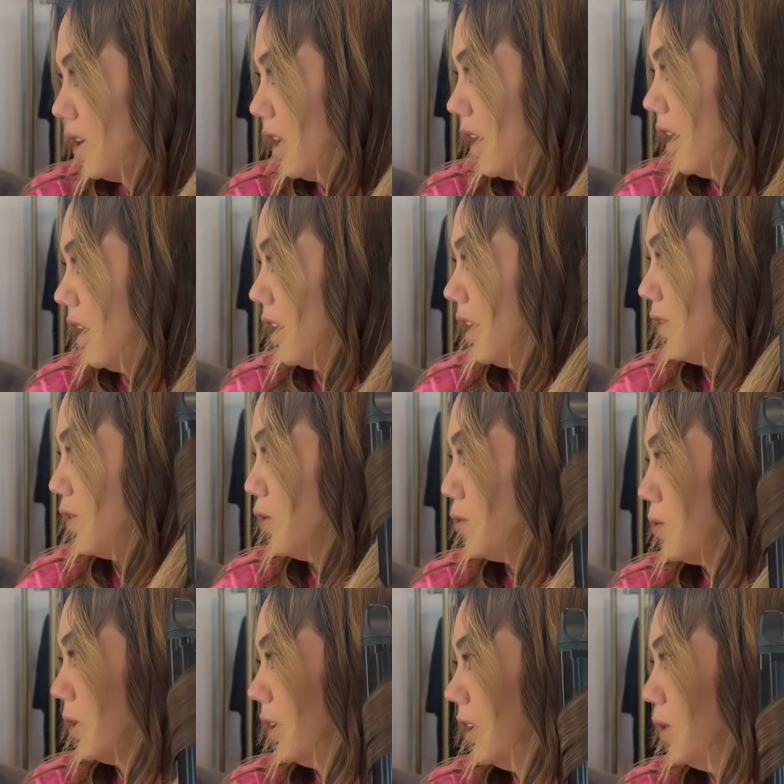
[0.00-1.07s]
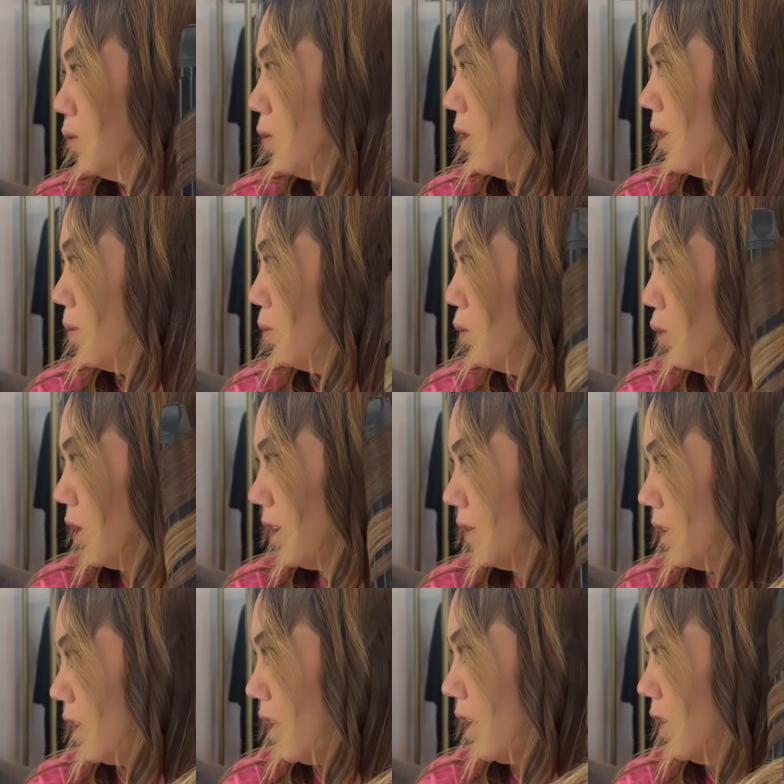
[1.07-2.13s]
And if you really want more of
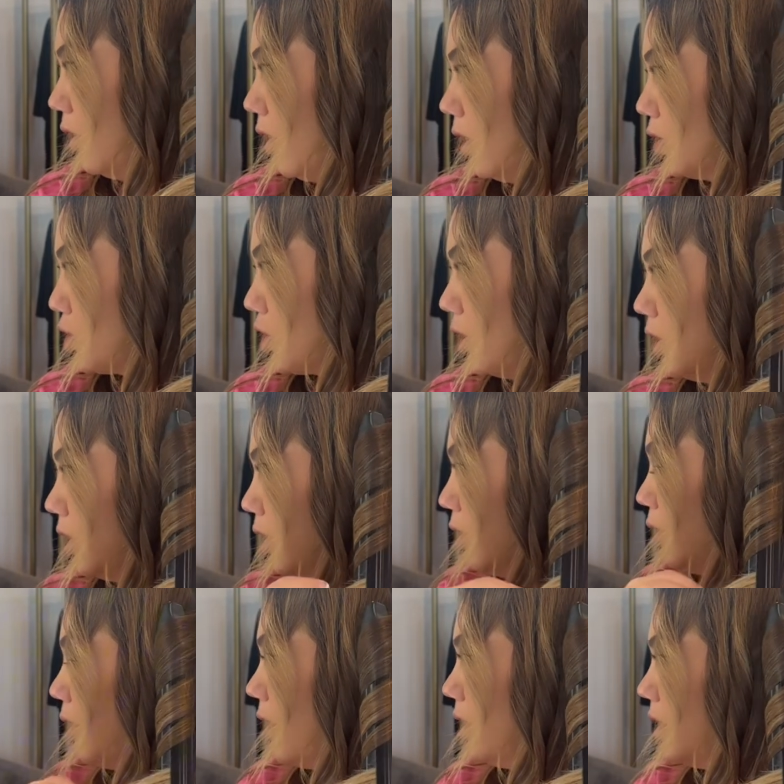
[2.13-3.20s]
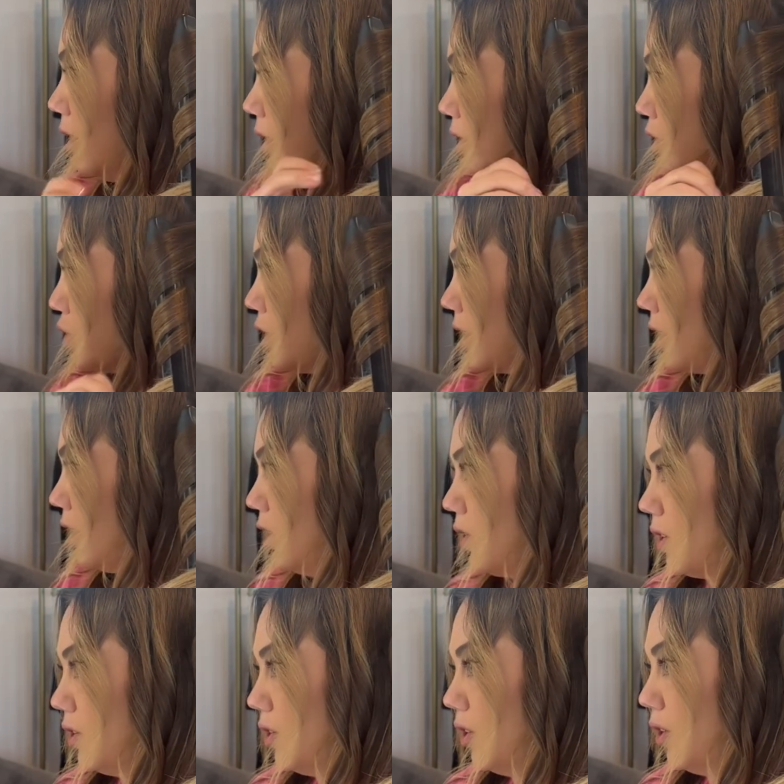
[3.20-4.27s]
a curl, I'll show you another trick that you
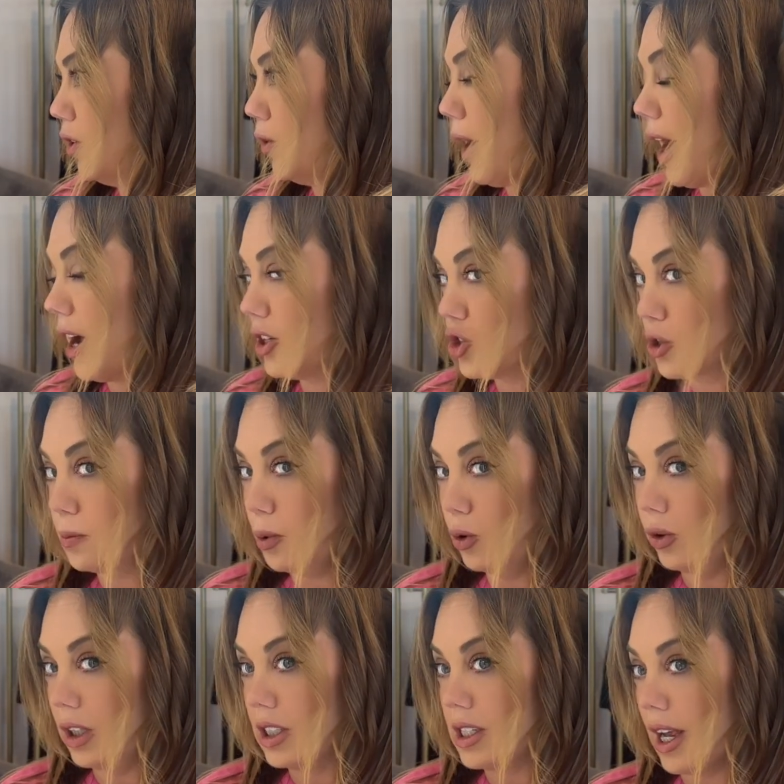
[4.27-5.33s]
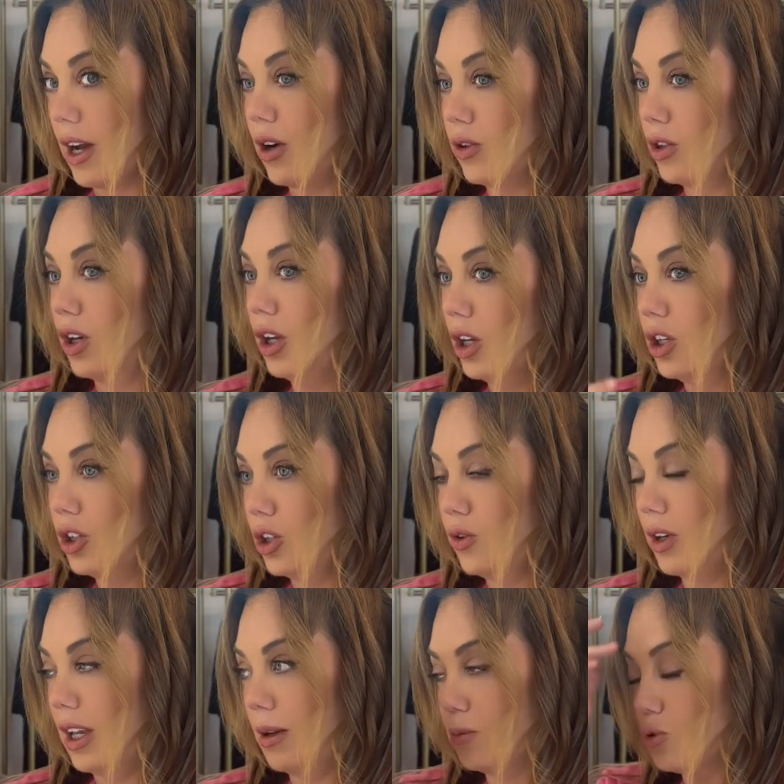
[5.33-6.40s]
can do. As you're pulling down, you keep